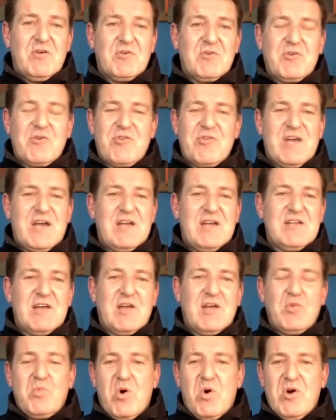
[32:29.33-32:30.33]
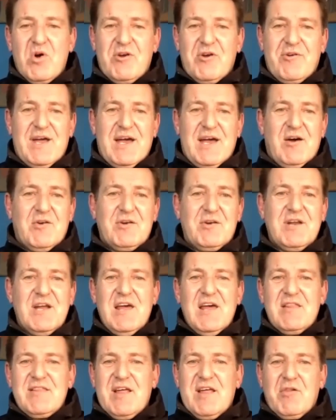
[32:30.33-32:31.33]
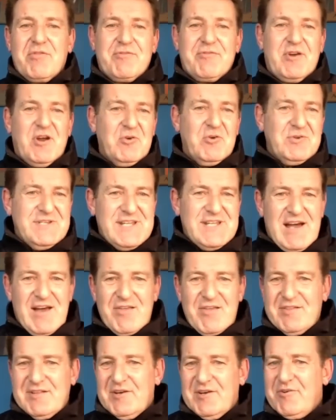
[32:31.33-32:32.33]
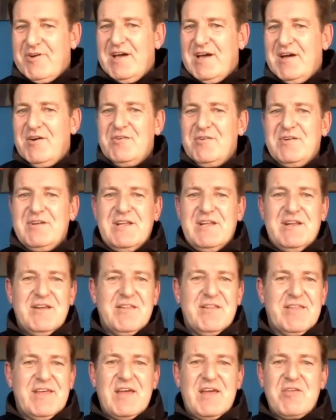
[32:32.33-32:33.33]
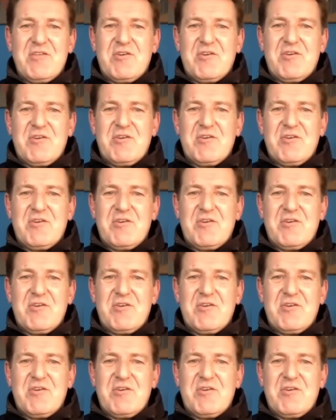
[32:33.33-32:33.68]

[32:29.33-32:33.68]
crusade, they'll walk around, they'll throw dust around and things